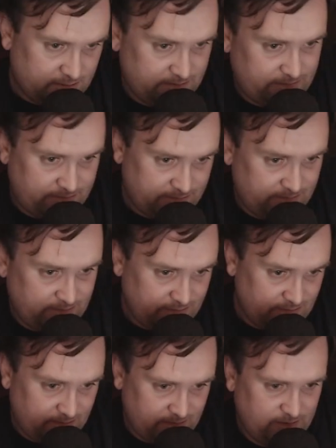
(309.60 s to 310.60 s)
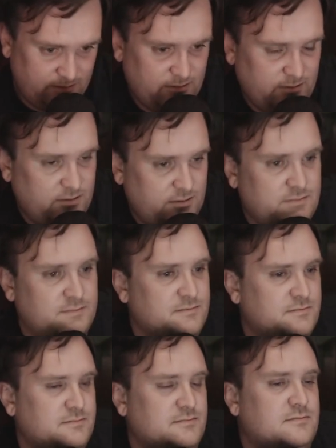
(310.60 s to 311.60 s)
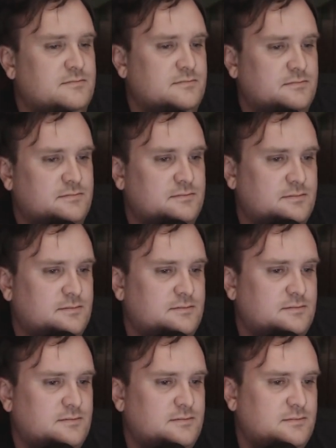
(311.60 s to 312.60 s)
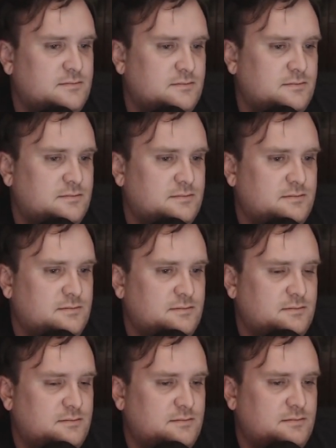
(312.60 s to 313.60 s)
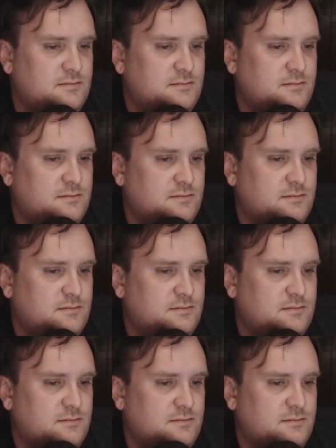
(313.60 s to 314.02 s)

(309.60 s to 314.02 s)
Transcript: (no one is talking)